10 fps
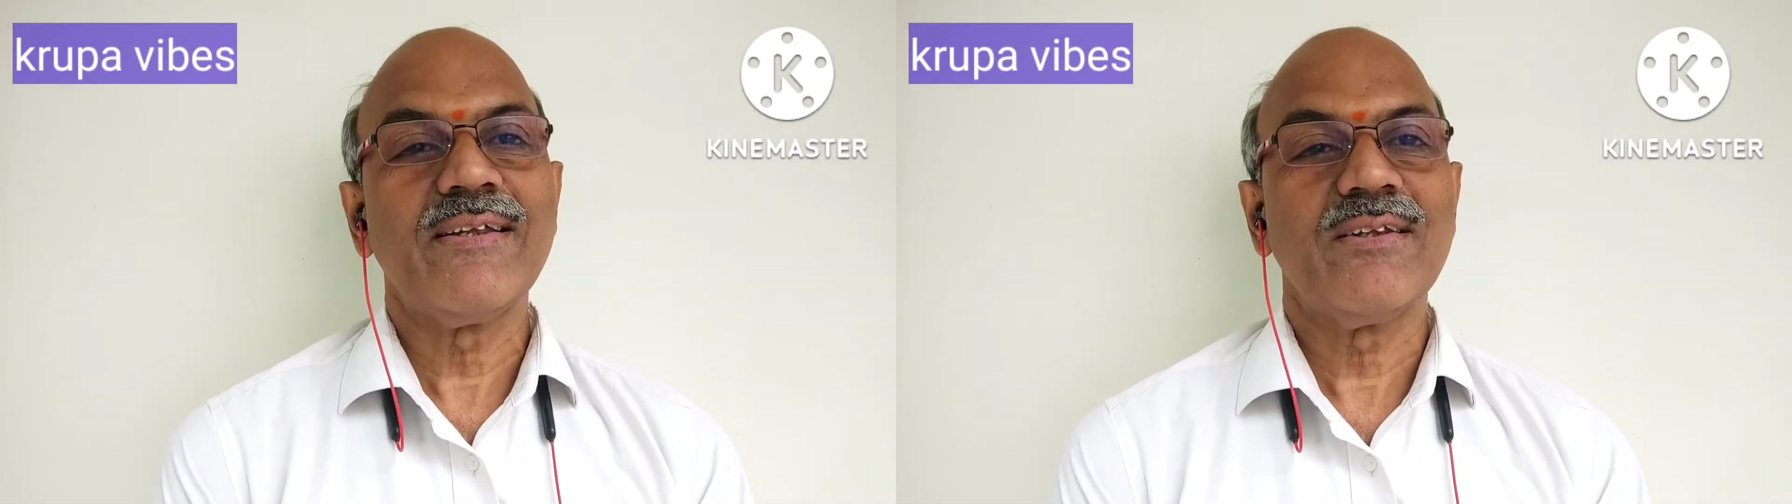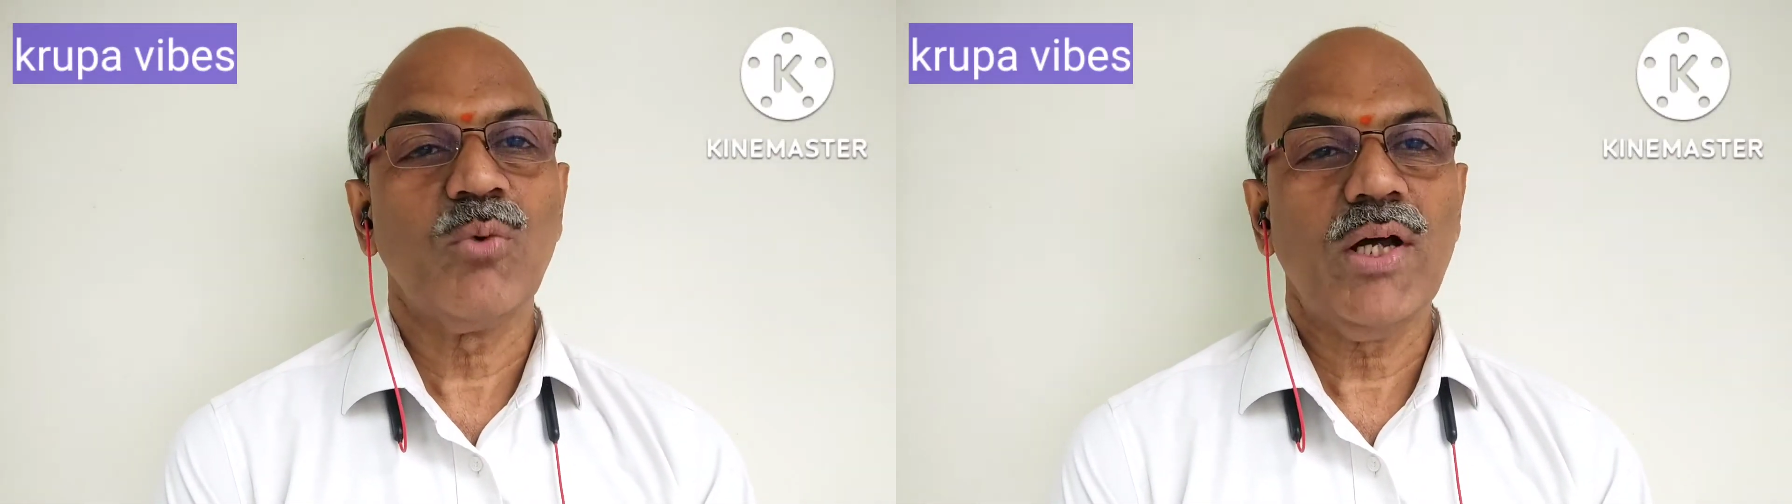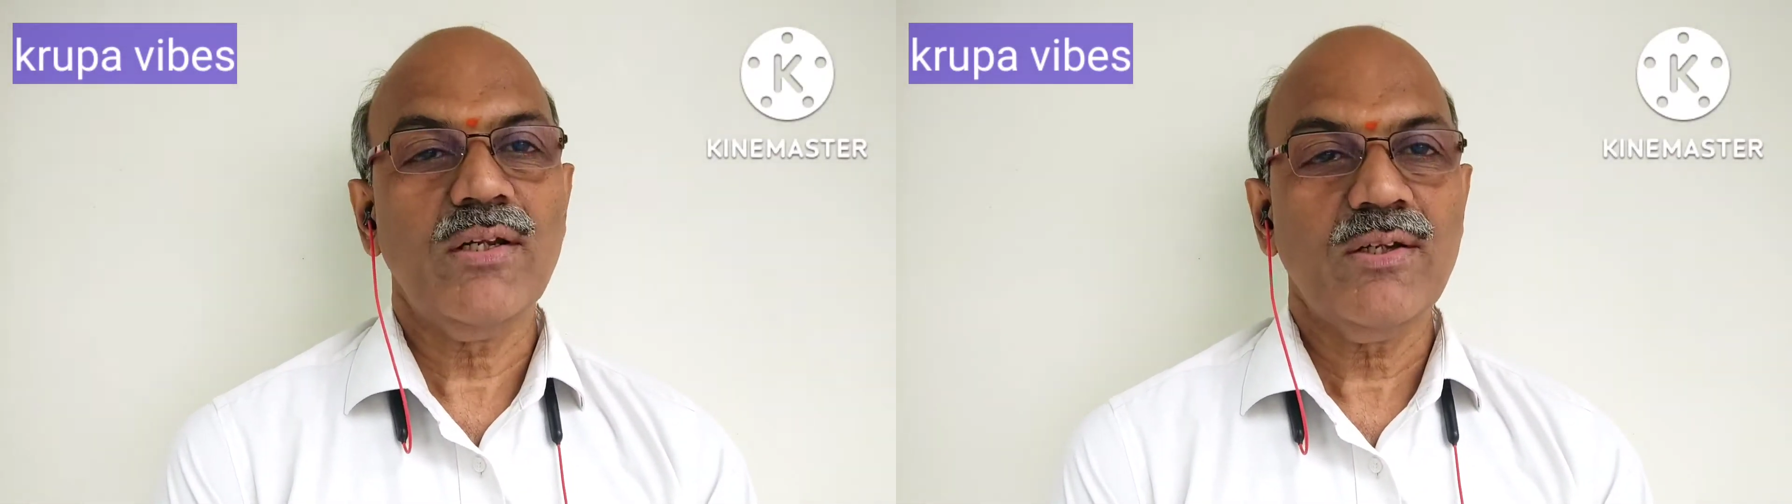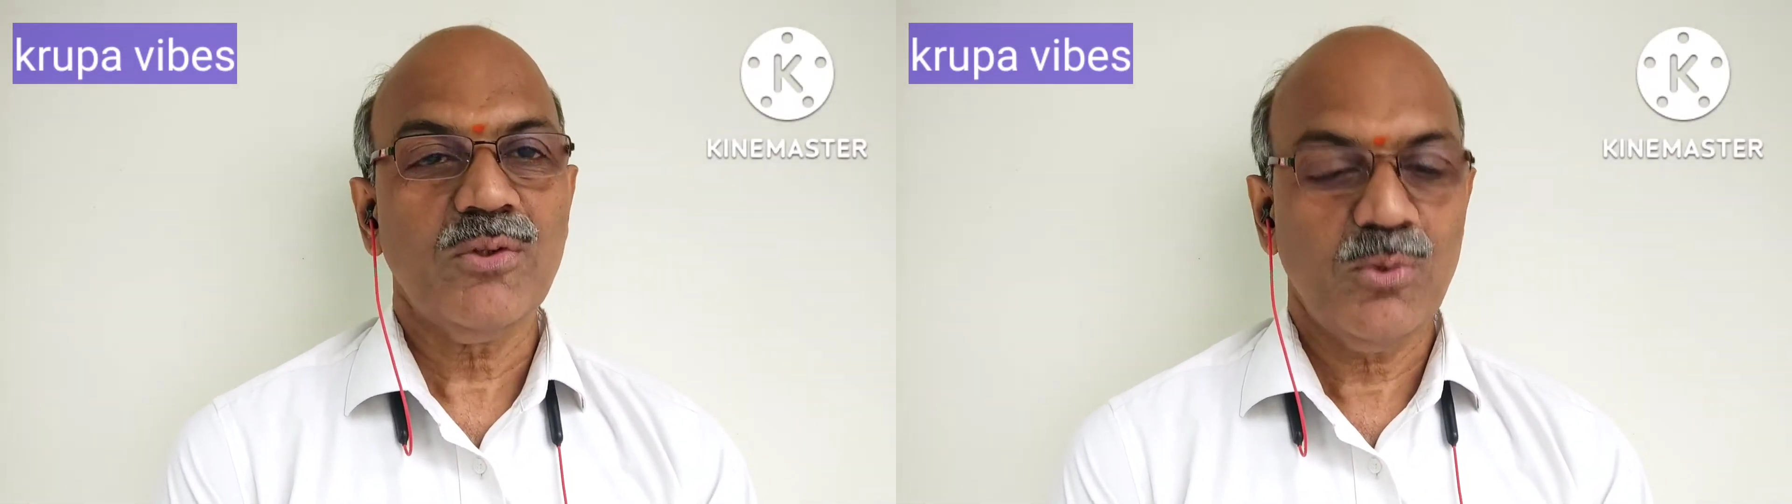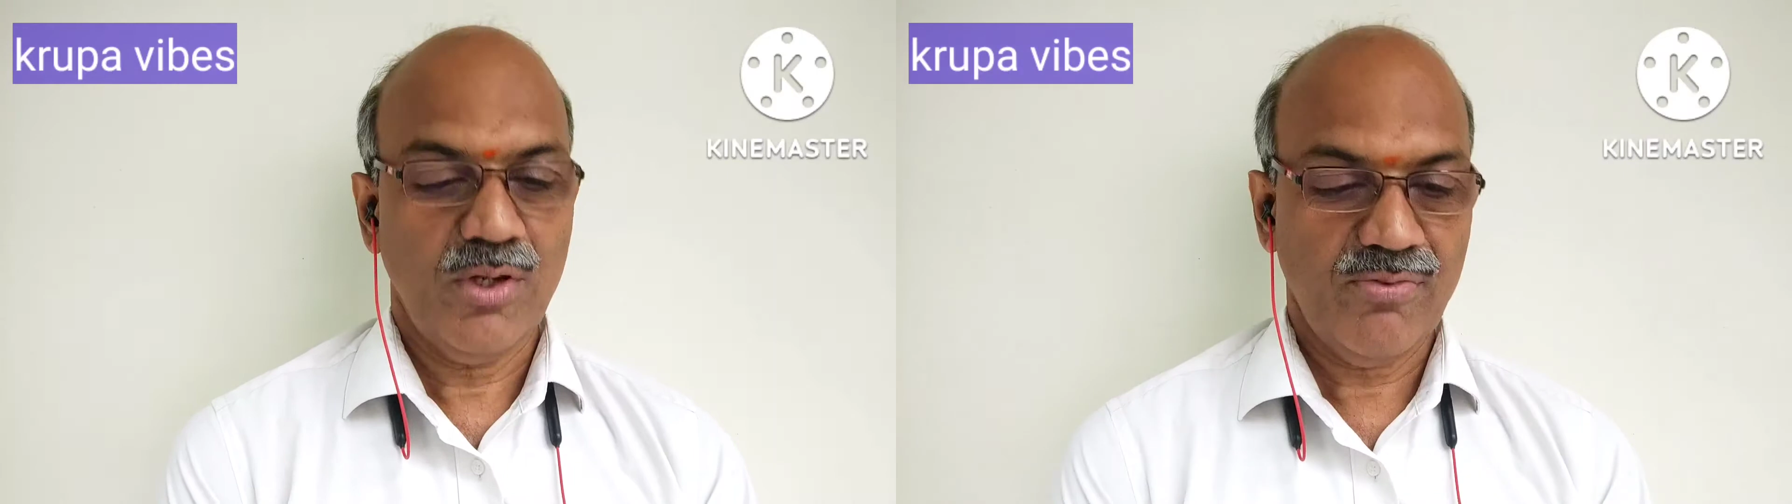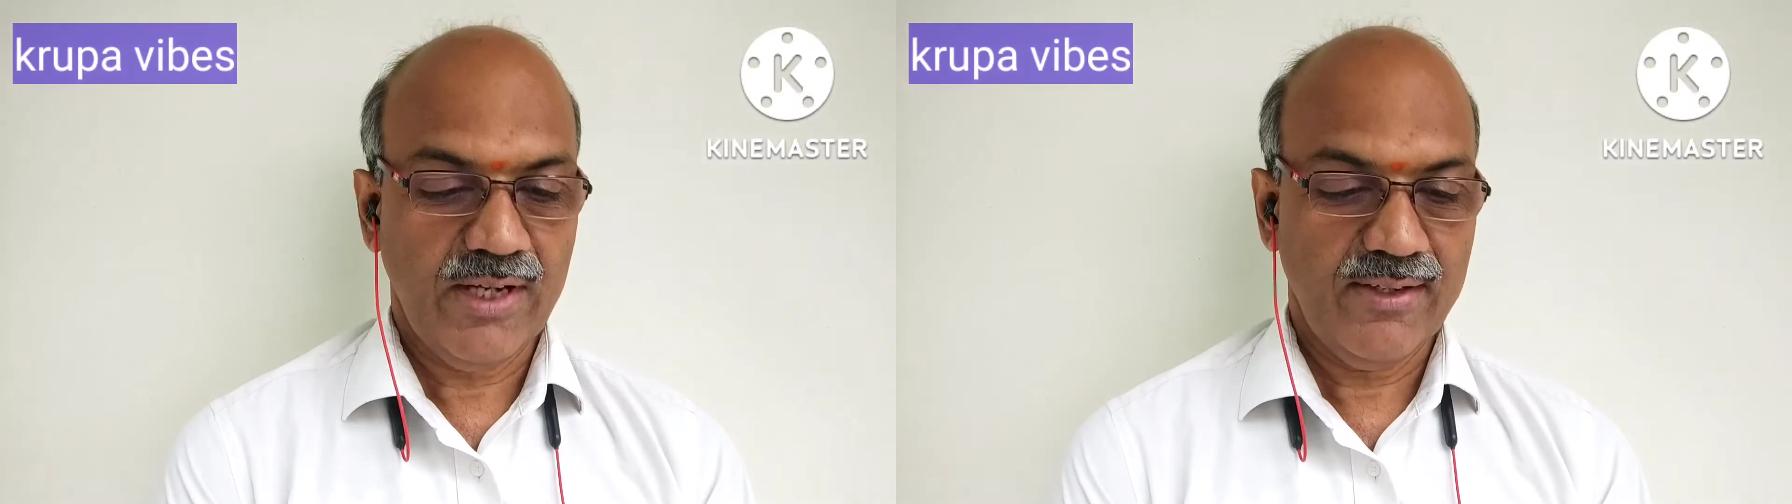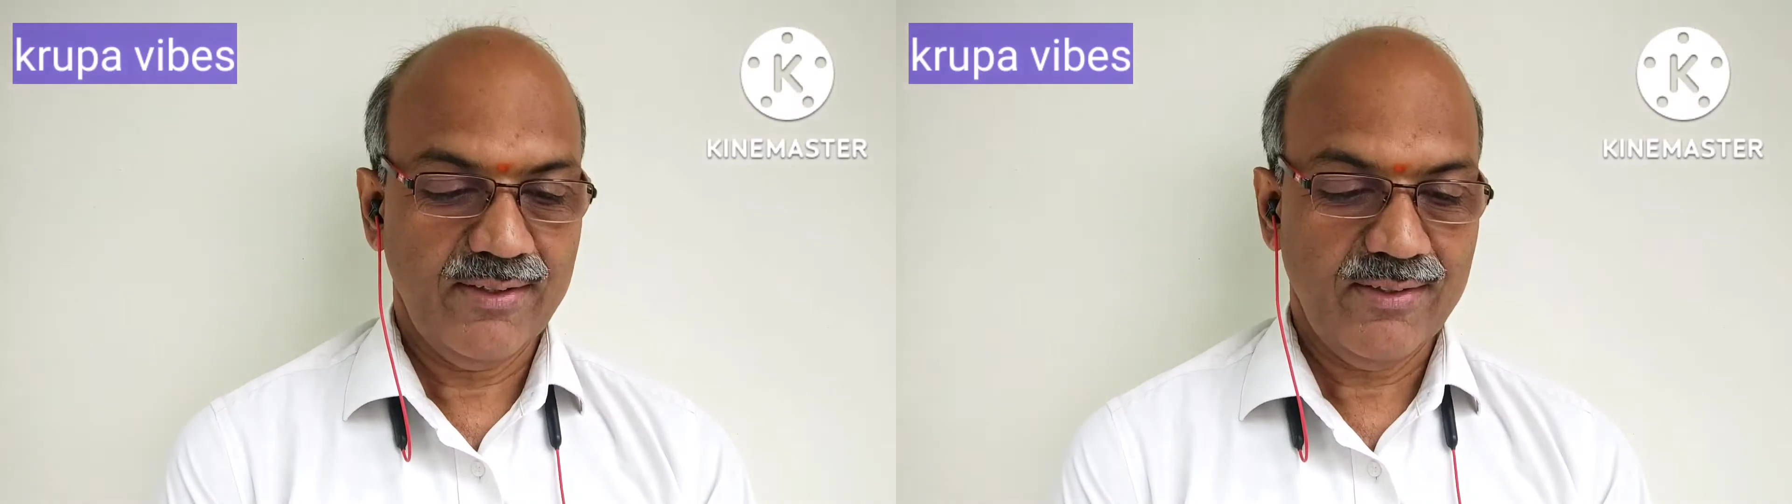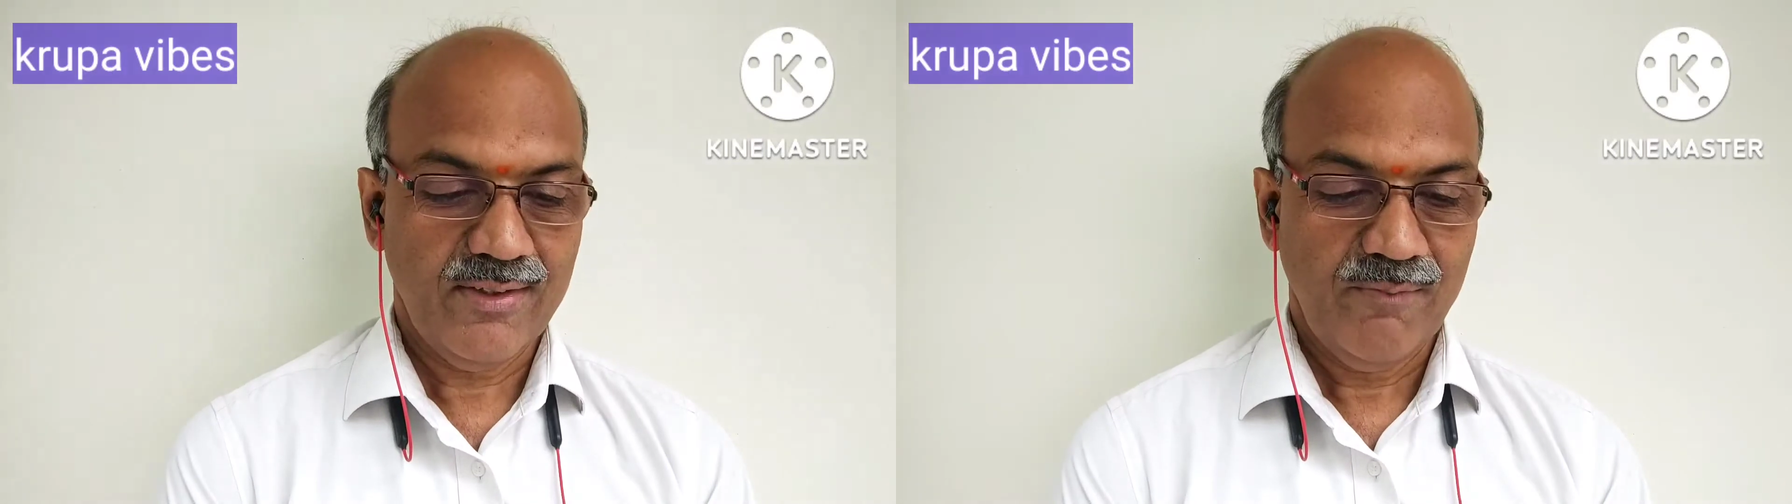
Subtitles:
is the one who defined it.